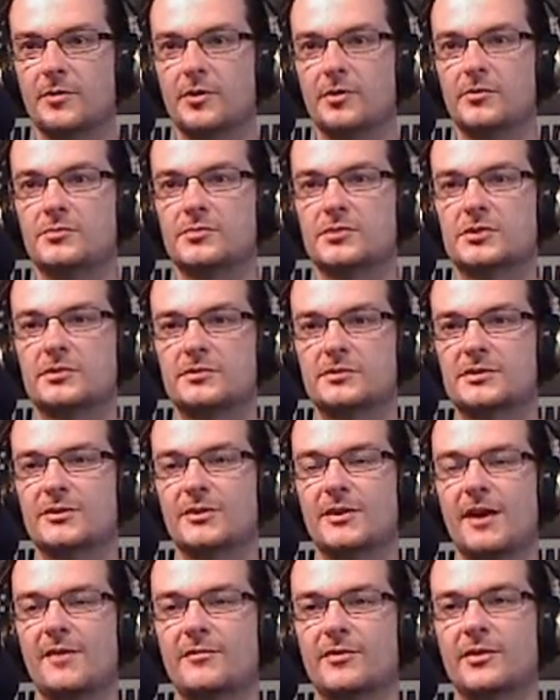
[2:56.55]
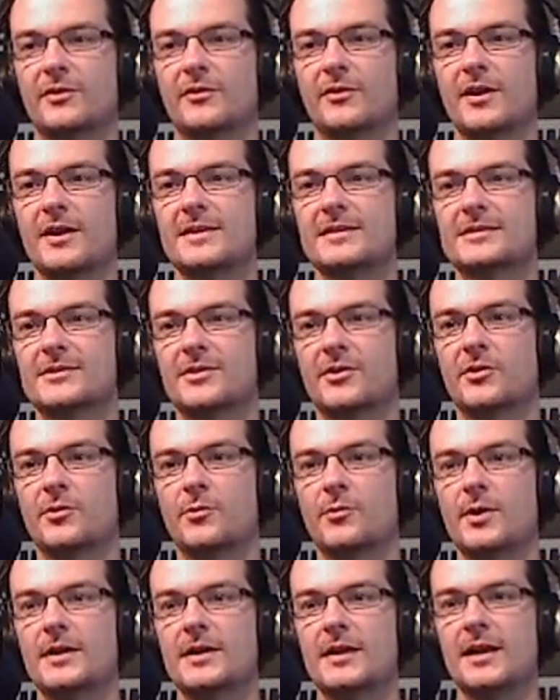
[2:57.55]
who stood up for the Greens on the
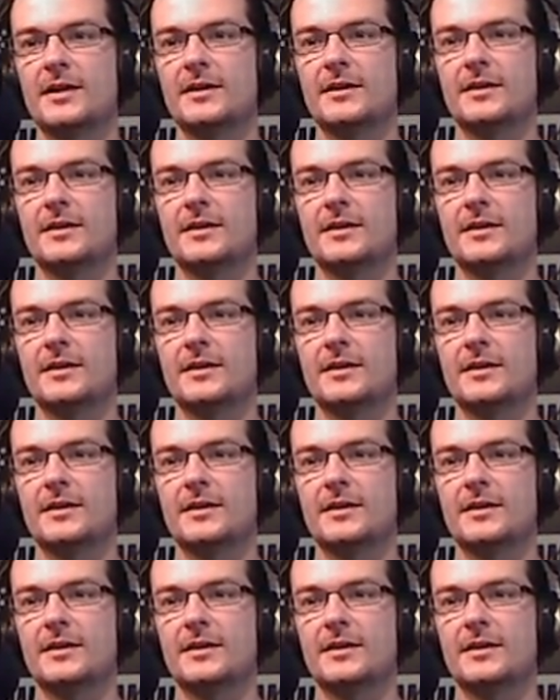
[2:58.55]
weekend,